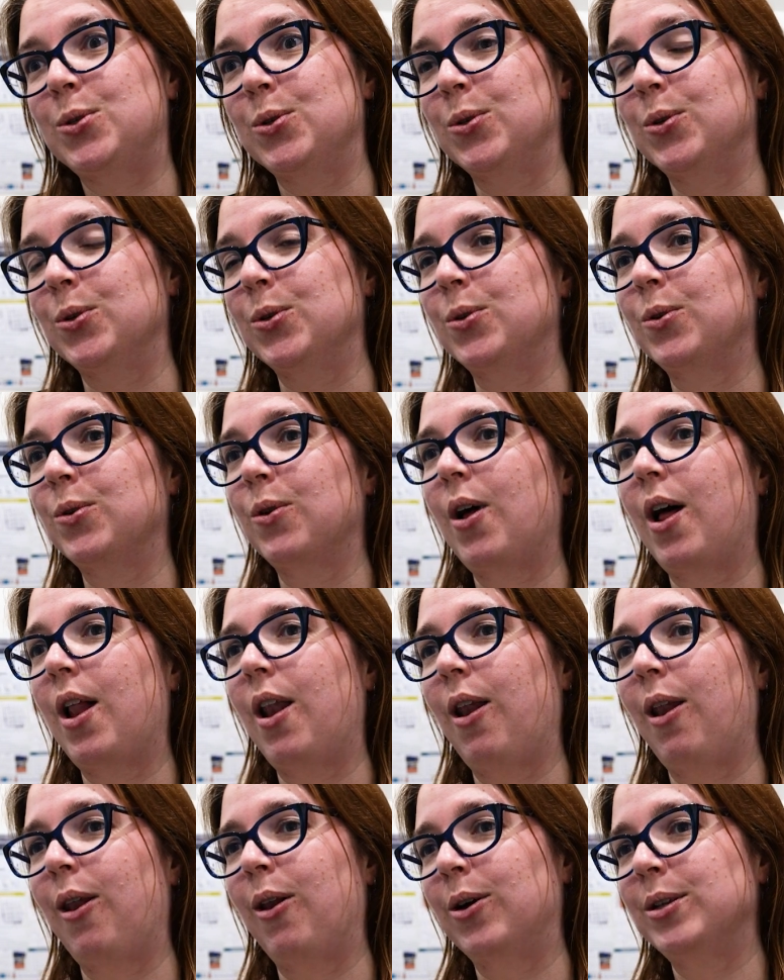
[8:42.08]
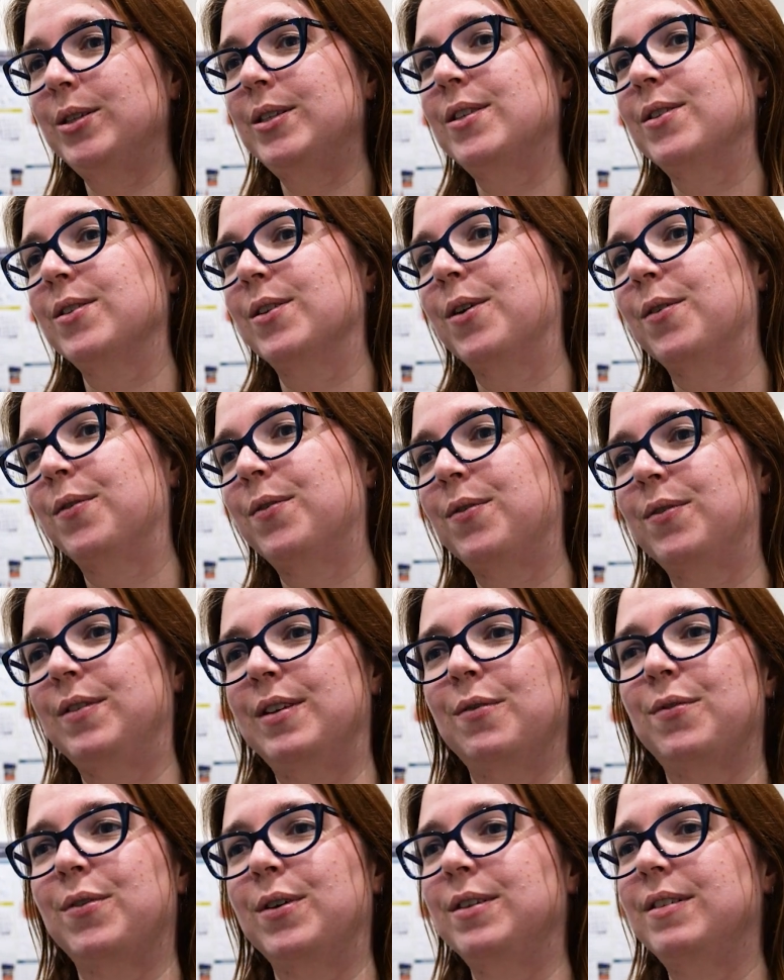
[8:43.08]
to lots of
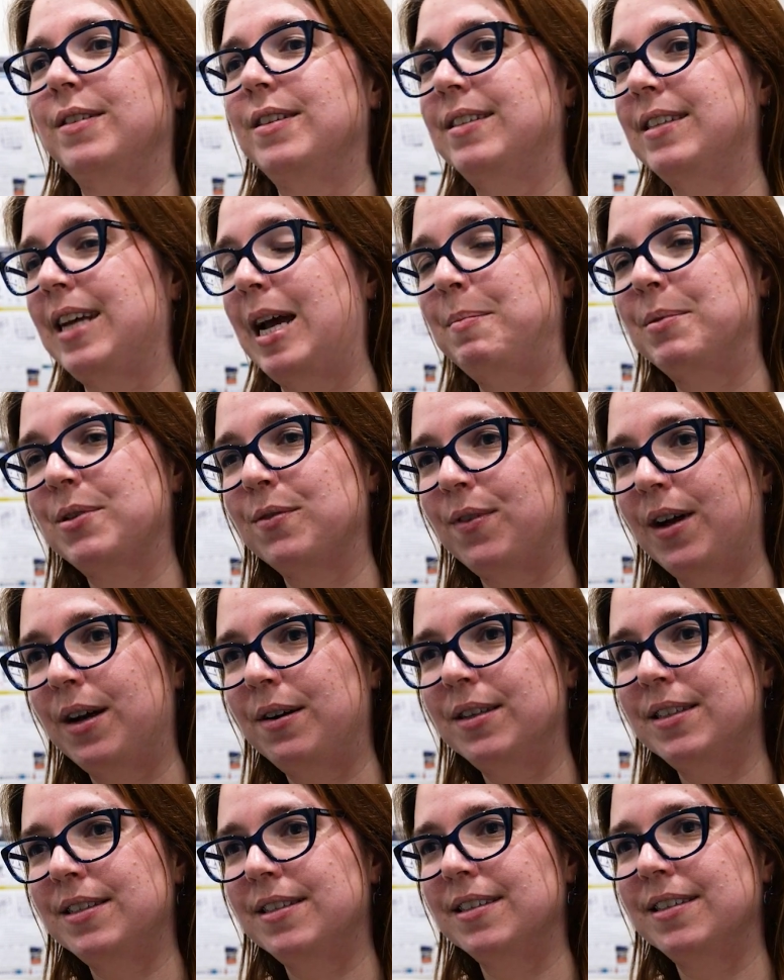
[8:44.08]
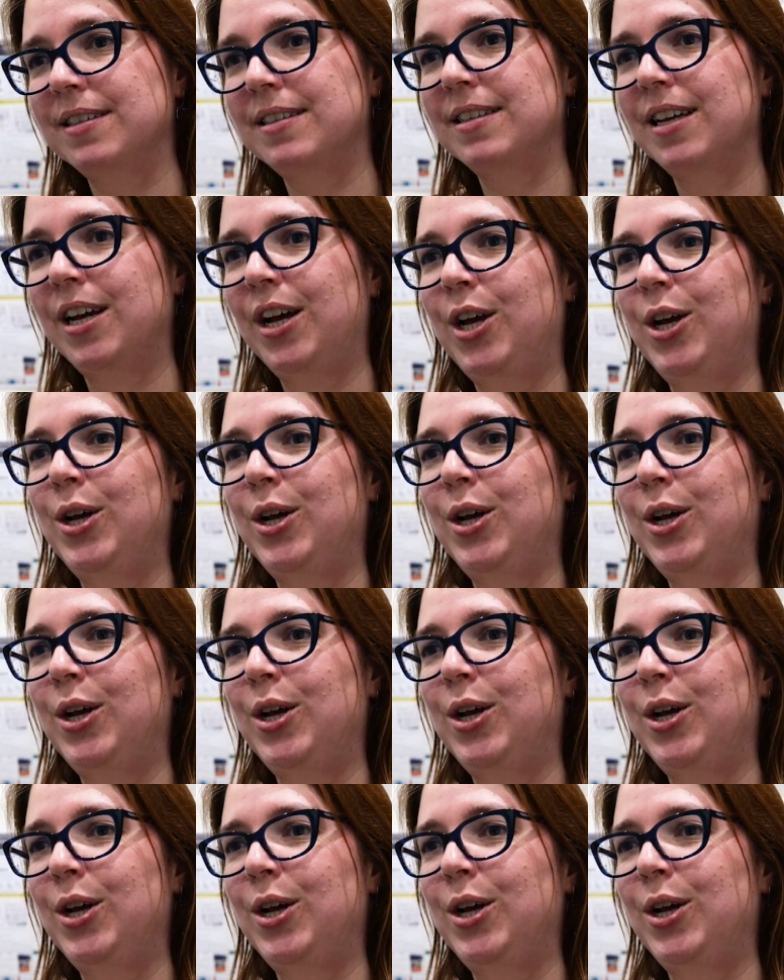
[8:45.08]
different types of viruses.